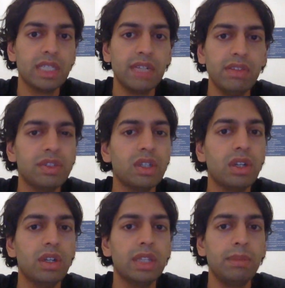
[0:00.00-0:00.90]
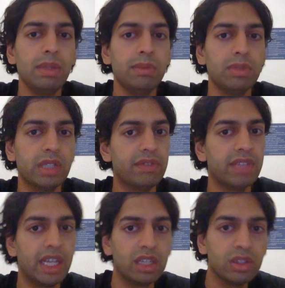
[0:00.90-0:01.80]
and I've even heard that people
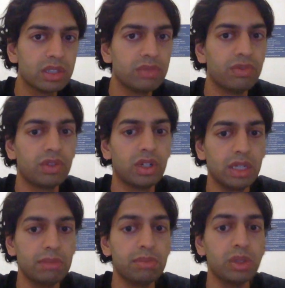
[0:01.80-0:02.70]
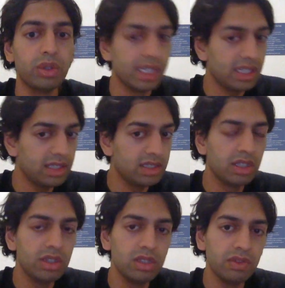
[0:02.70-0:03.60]
have like looked for employees
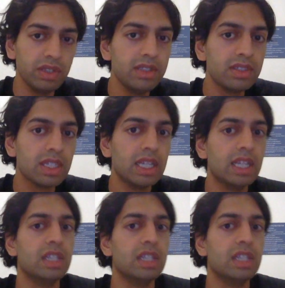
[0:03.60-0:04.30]
at those events.